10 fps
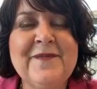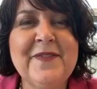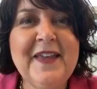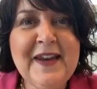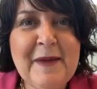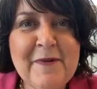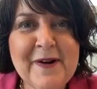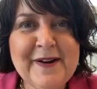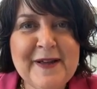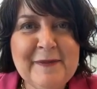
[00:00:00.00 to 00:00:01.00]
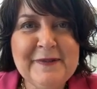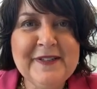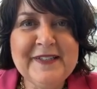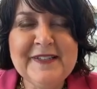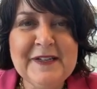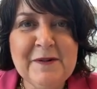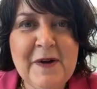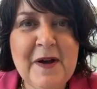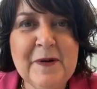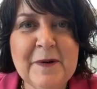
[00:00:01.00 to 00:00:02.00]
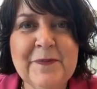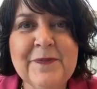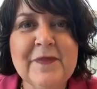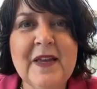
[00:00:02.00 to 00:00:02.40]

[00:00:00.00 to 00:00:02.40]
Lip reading: Then I brought it up to the COO